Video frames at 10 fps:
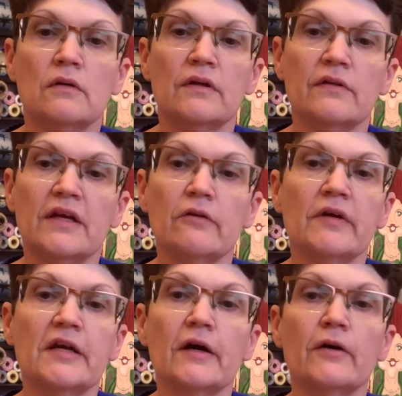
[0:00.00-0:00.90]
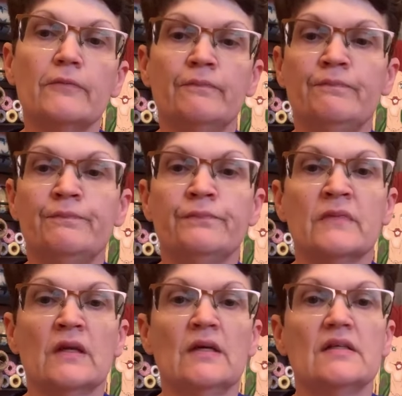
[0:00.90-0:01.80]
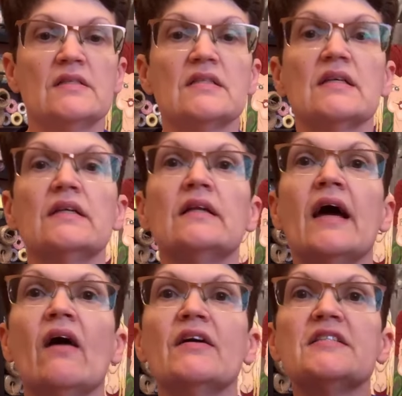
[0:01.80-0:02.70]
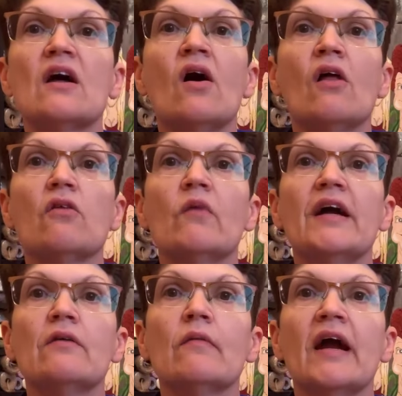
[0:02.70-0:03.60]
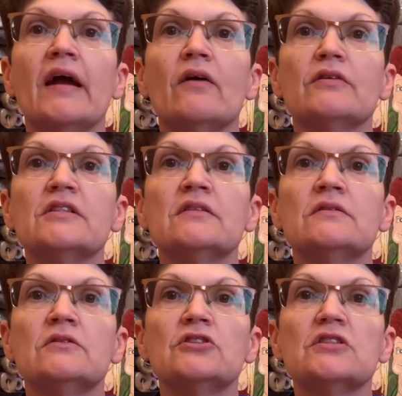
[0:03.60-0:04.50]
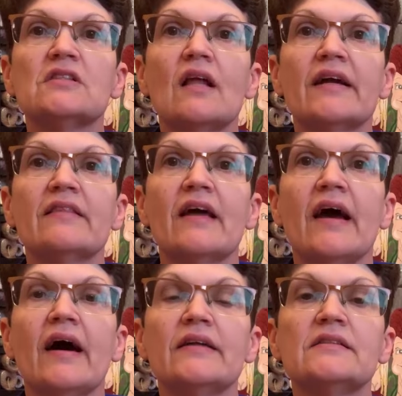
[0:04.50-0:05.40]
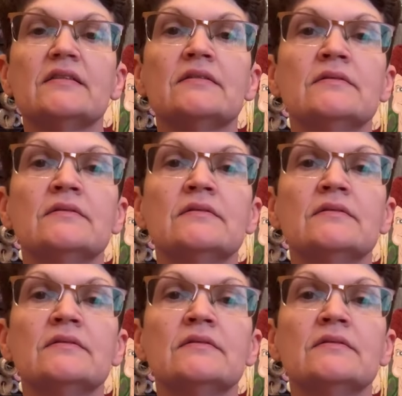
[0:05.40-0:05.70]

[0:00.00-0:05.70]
And there we go. See, now it's all the way around, just like that.